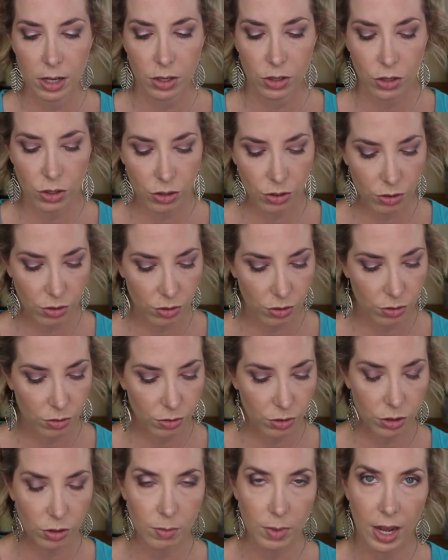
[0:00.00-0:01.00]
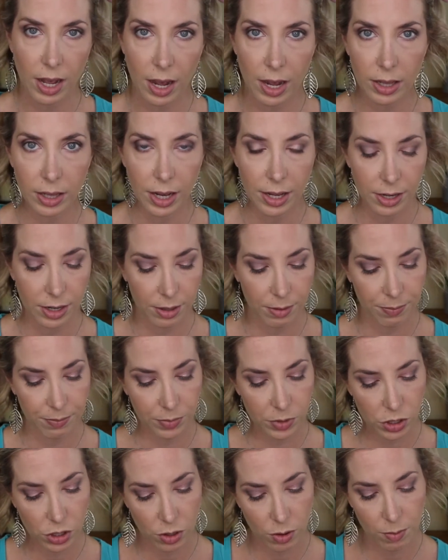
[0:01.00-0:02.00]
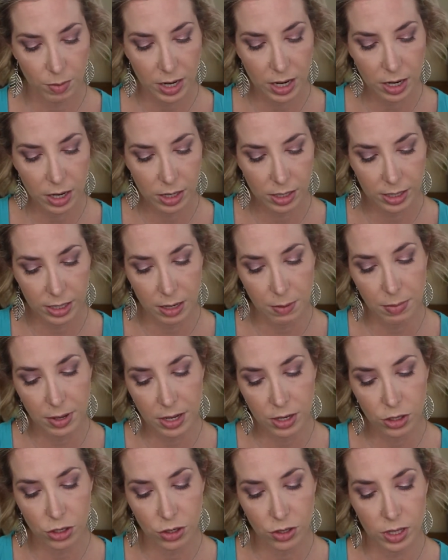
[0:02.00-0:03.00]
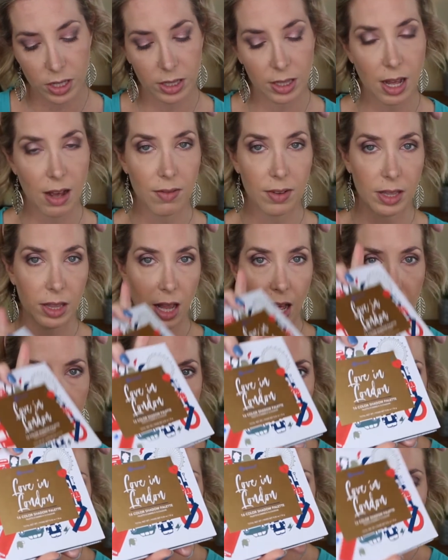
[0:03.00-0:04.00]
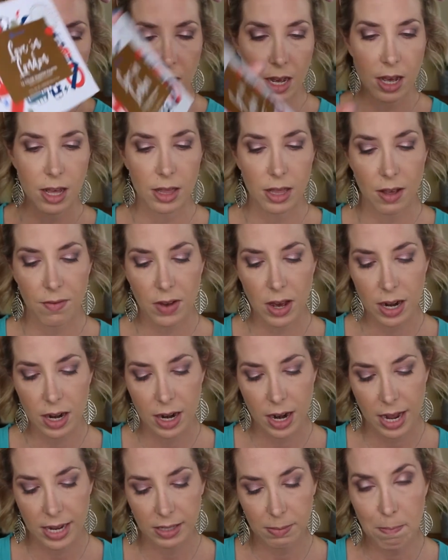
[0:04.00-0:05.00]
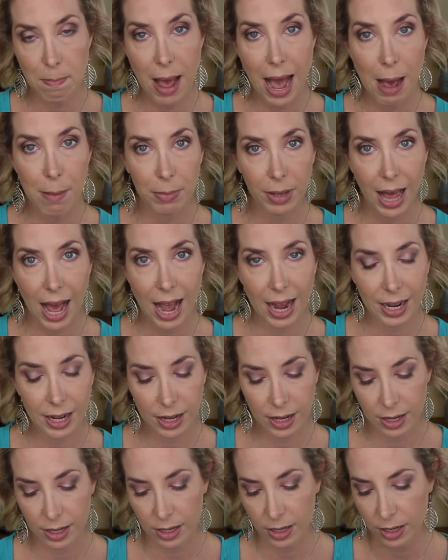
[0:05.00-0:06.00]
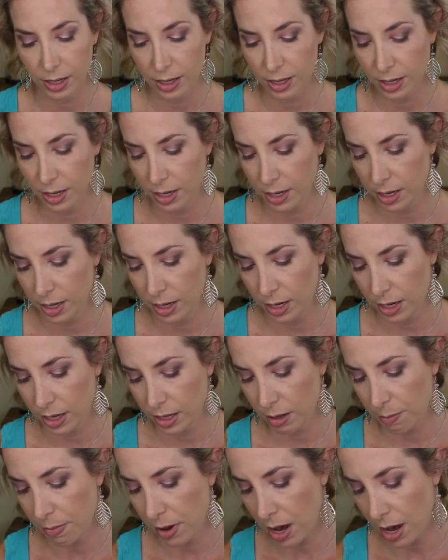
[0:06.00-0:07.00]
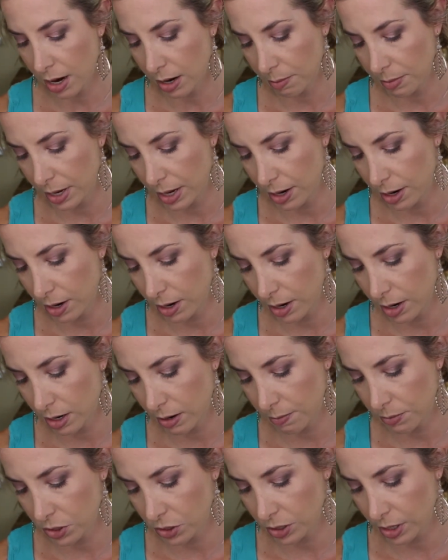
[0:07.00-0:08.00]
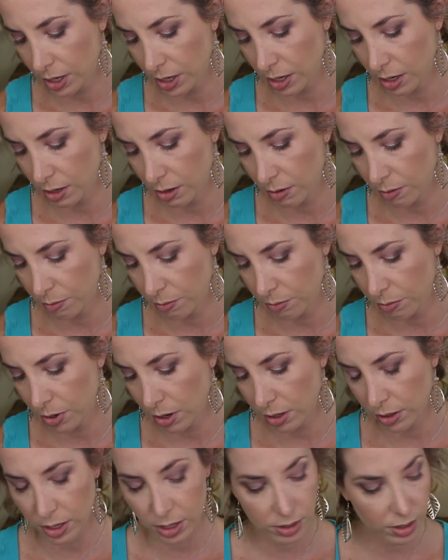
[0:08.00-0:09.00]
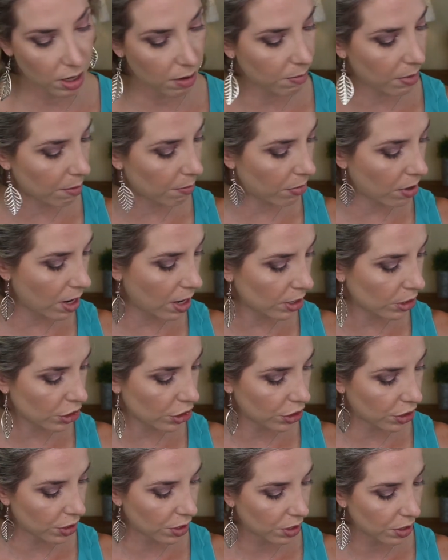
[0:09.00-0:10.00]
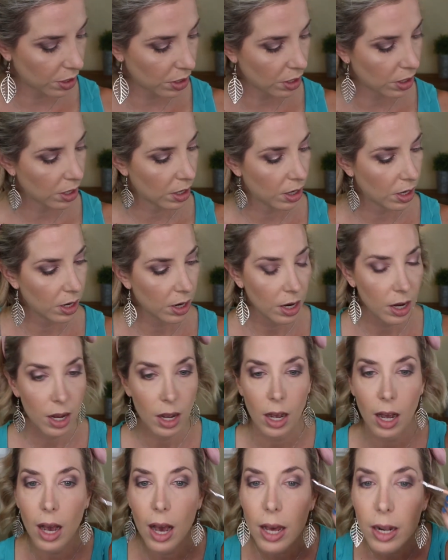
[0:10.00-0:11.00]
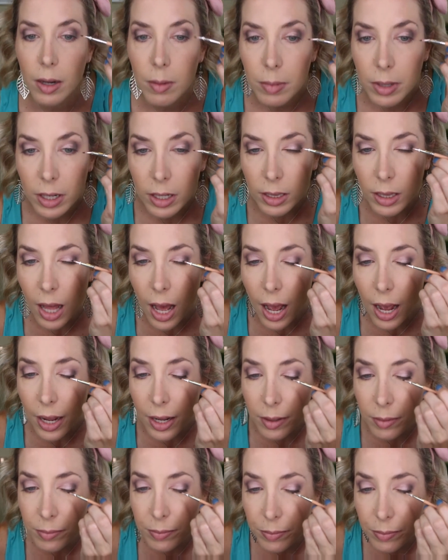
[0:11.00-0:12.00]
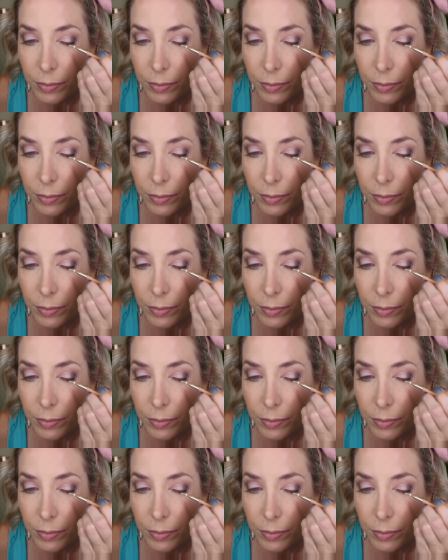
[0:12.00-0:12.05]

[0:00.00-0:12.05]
to do my eyeliner. So I'm gonna dip into the Love in London. They've got a nice matte black in the bottom here, and I'm just gonna put this on my brush and I'm gonna line.